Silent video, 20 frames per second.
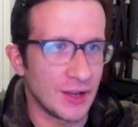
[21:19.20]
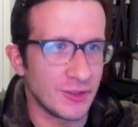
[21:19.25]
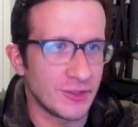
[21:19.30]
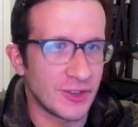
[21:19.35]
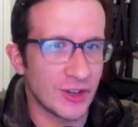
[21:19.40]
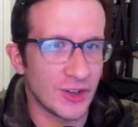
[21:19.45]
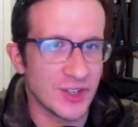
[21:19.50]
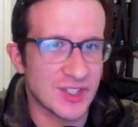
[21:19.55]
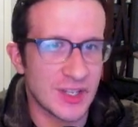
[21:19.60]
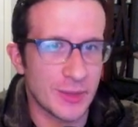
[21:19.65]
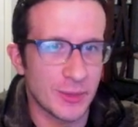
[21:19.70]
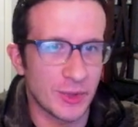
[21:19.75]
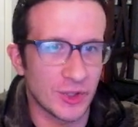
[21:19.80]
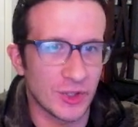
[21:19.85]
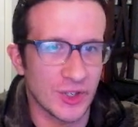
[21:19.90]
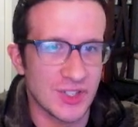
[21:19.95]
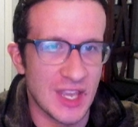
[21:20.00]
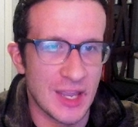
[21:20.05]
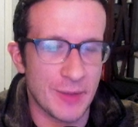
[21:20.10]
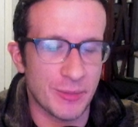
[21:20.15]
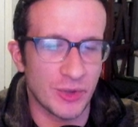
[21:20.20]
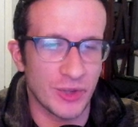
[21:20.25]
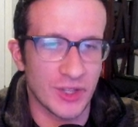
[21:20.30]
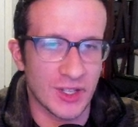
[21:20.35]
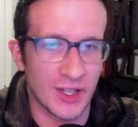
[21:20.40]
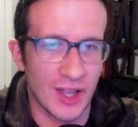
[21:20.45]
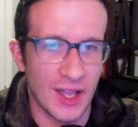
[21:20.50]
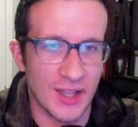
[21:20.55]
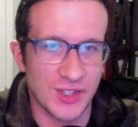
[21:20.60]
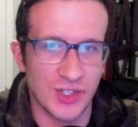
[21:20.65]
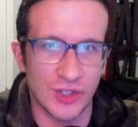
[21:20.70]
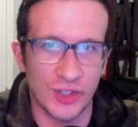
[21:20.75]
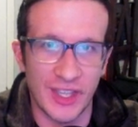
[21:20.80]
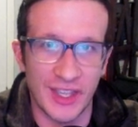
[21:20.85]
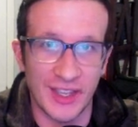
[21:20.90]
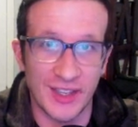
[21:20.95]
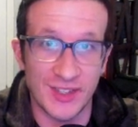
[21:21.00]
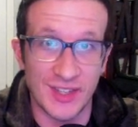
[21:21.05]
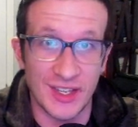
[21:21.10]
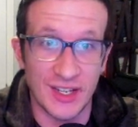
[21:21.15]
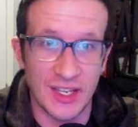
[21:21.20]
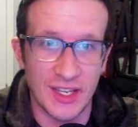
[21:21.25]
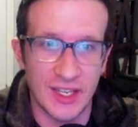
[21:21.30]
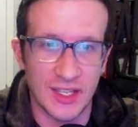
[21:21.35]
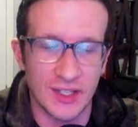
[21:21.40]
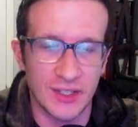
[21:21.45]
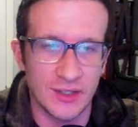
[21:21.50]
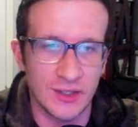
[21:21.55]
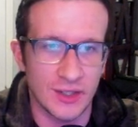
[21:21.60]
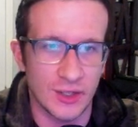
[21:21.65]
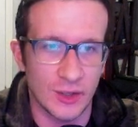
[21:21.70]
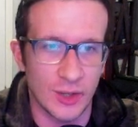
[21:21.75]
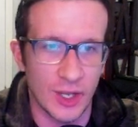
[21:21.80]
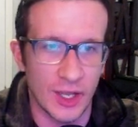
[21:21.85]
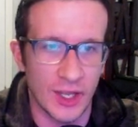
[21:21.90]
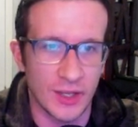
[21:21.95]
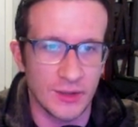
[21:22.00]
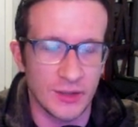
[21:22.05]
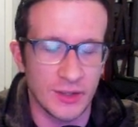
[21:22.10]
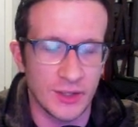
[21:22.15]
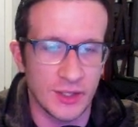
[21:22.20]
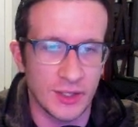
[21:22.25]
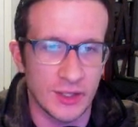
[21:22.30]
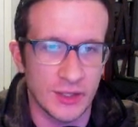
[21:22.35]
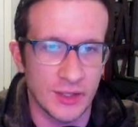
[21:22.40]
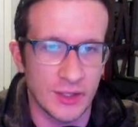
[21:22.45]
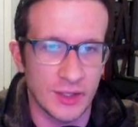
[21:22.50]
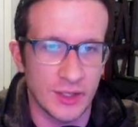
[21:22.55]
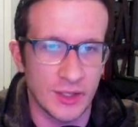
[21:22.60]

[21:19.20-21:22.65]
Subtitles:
Very similar example in the classical King's Indian, okay?